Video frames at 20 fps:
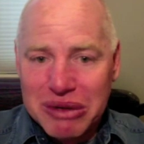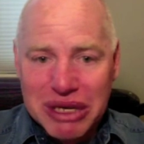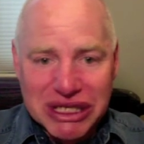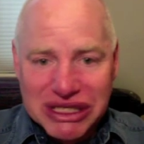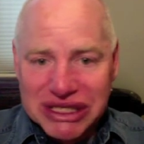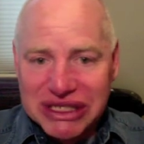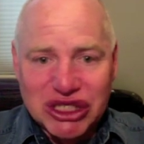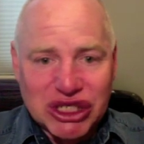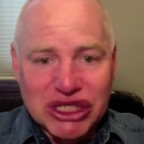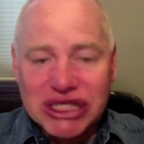
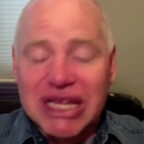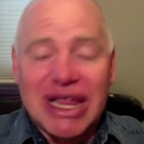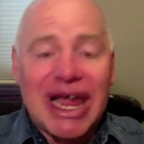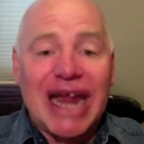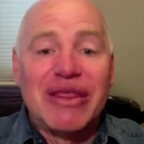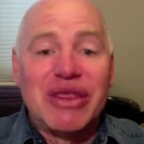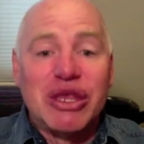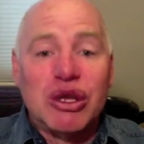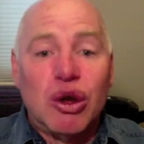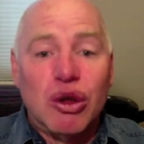it's just a
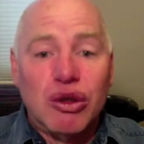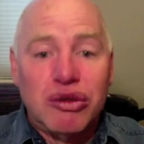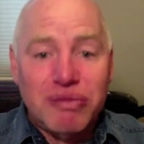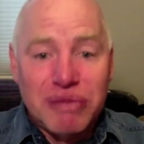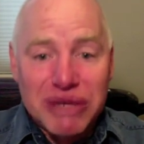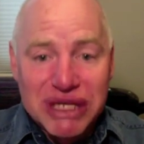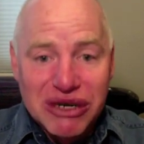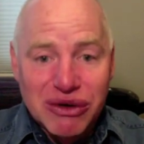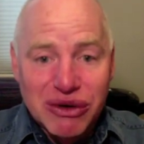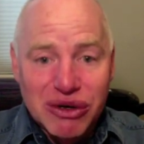lot of the old
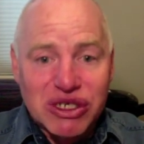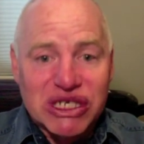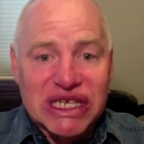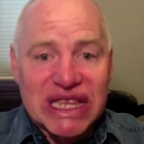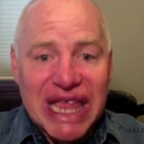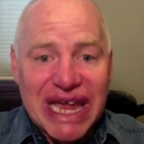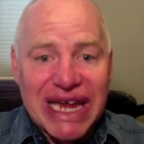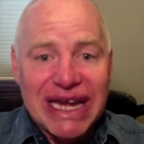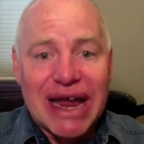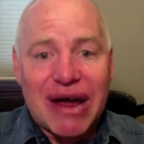materials
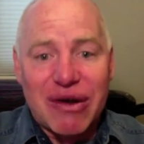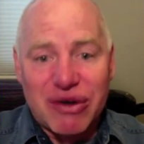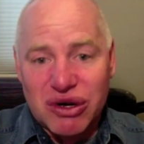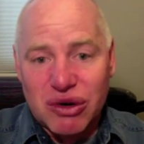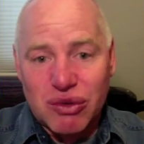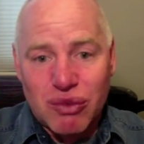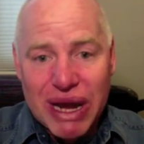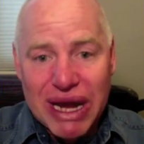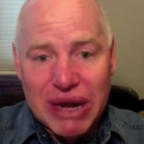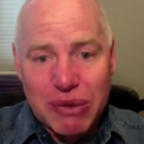laid out in
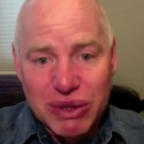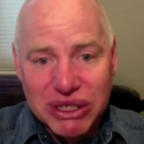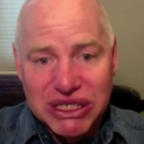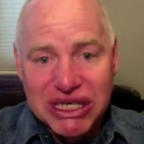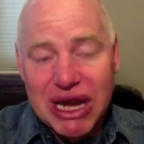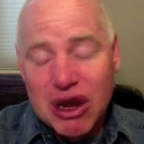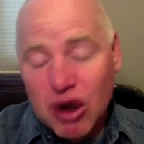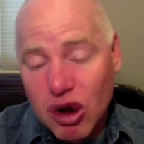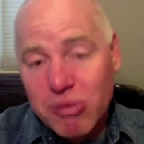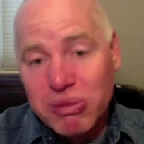a way which
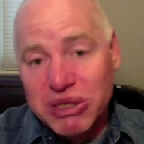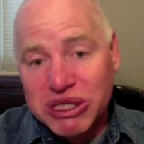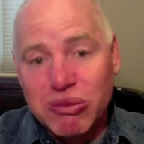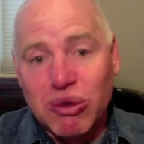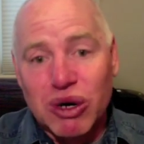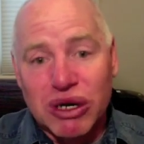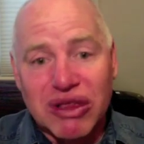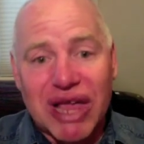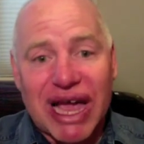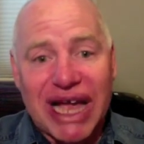I hope is
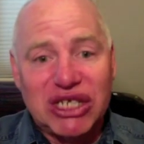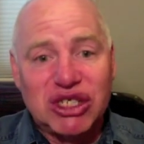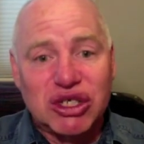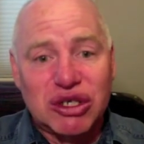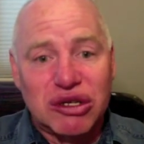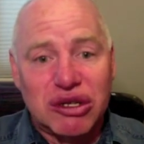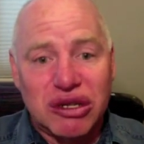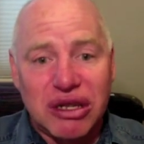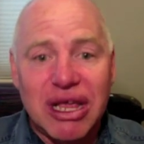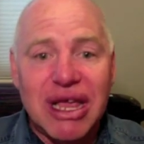more
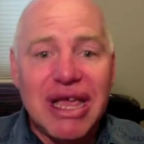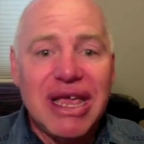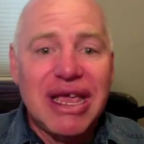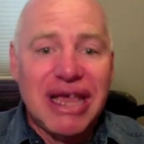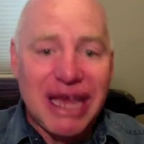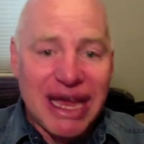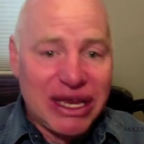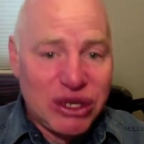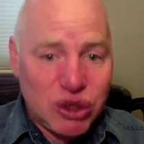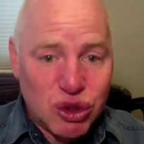logical
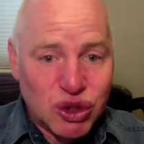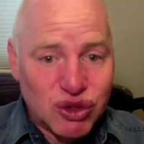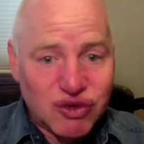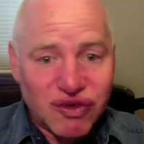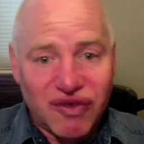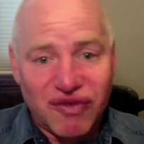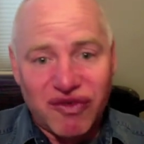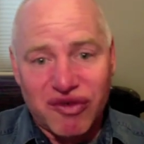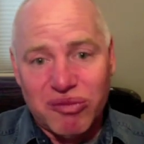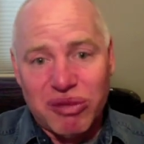and
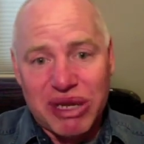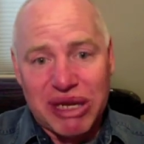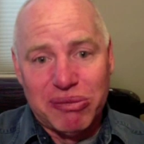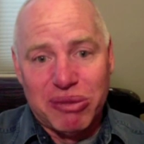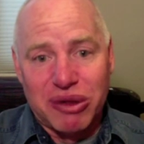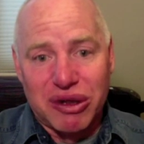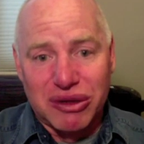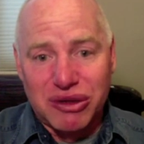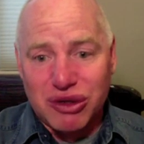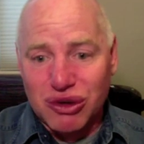useful for
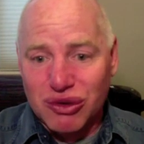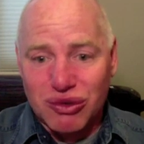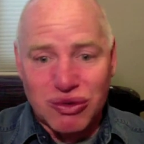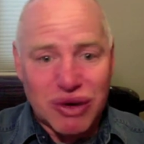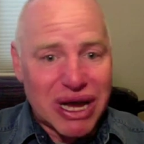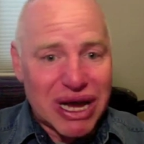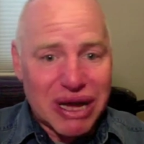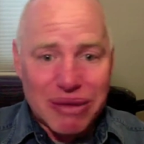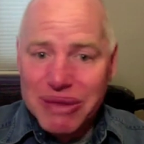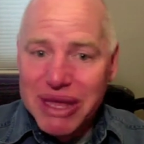people to
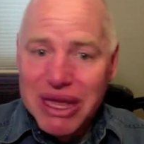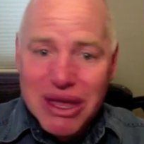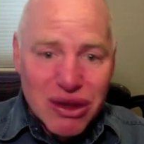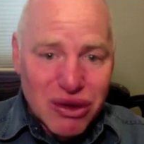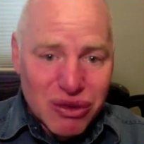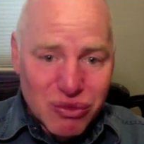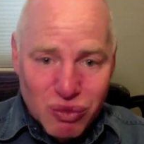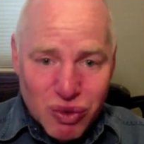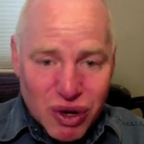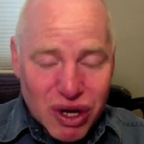uh,
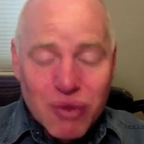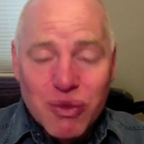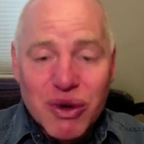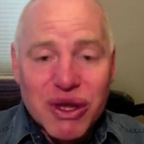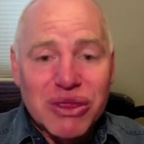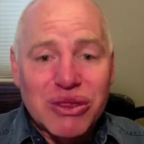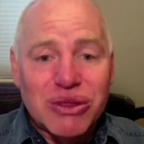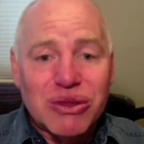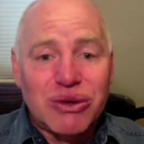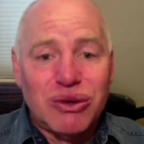work
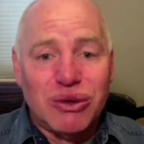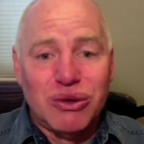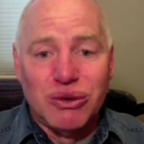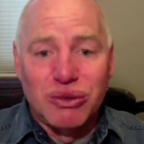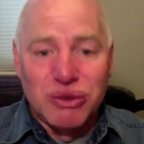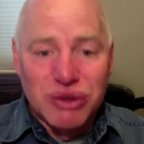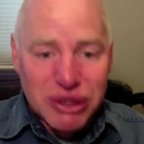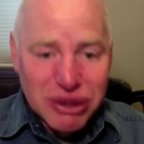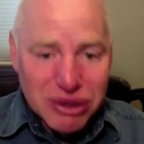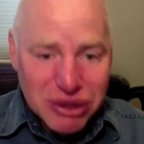with, to
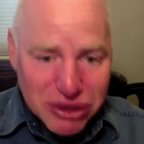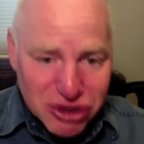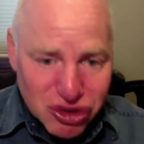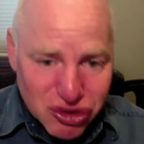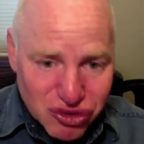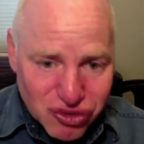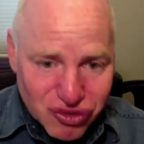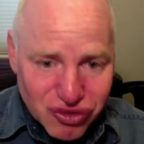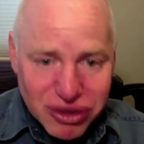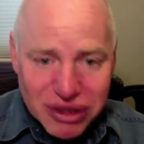
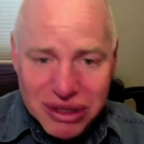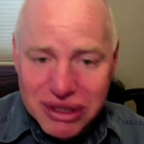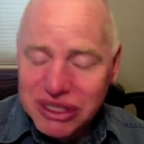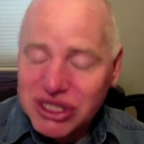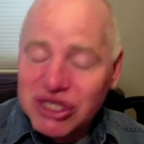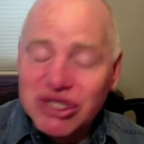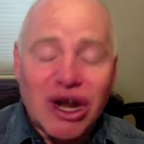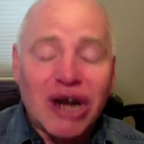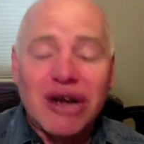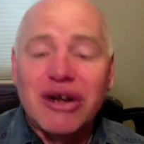
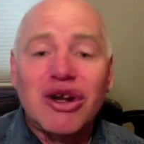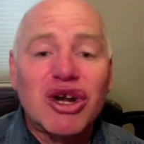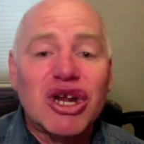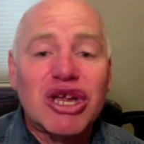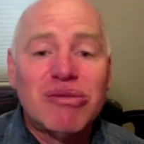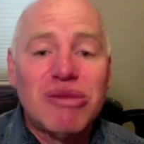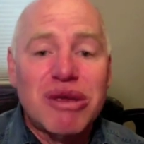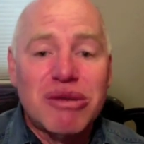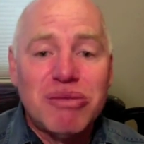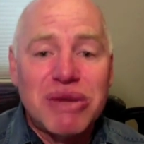start their
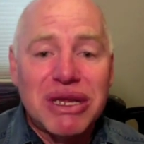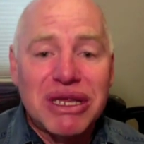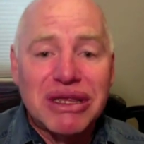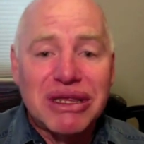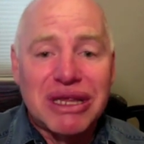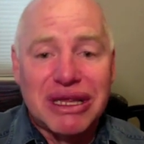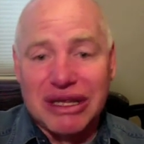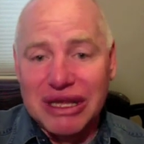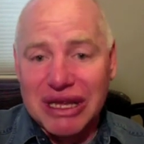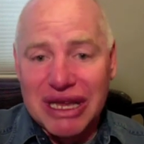commitment,
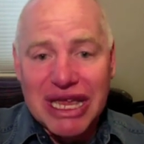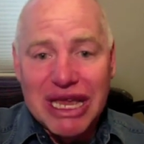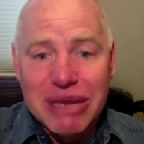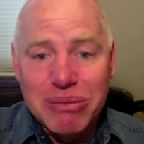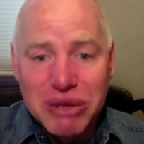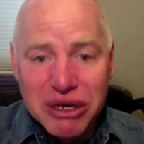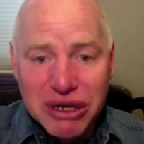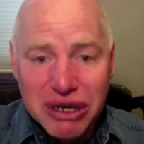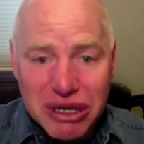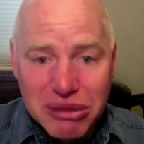and to
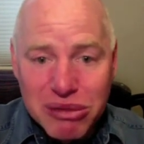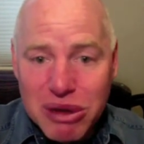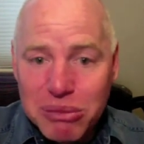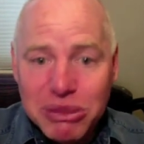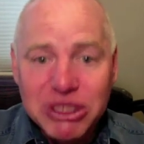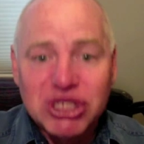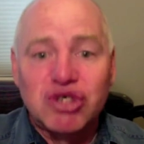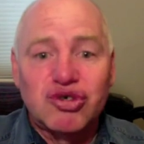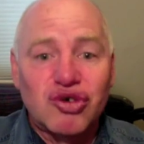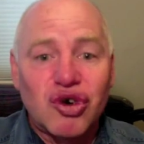keep their
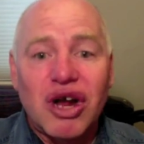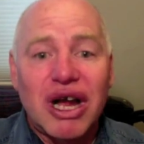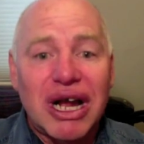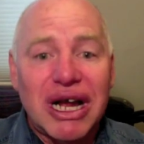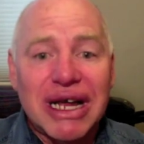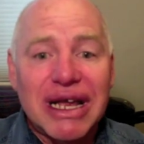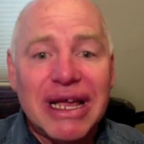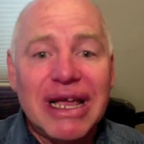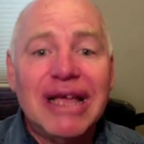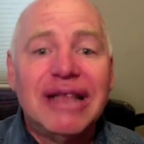commitment
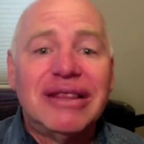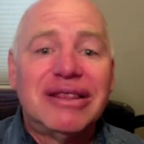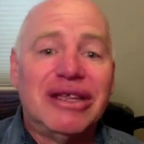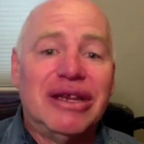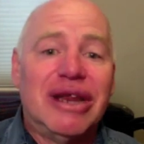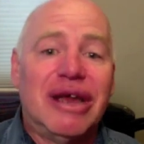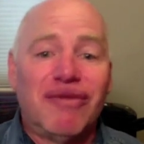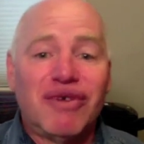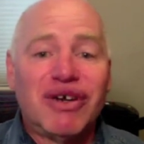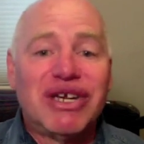strong, to
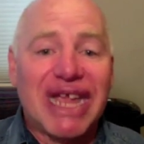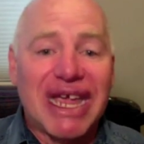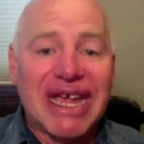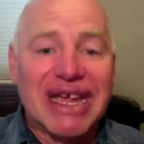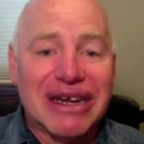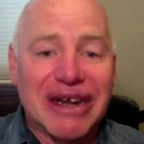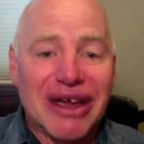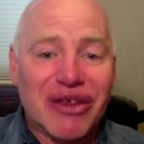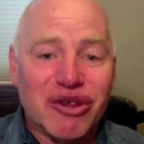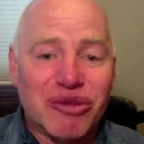never
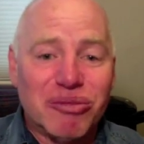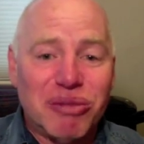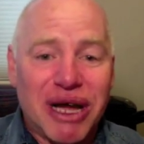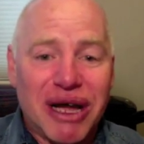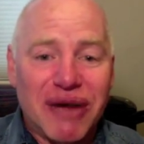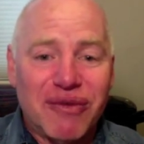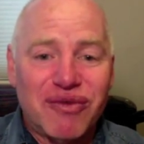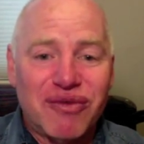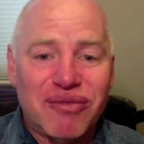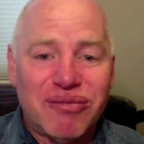take another
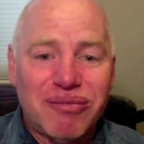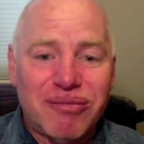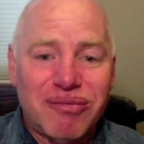puff.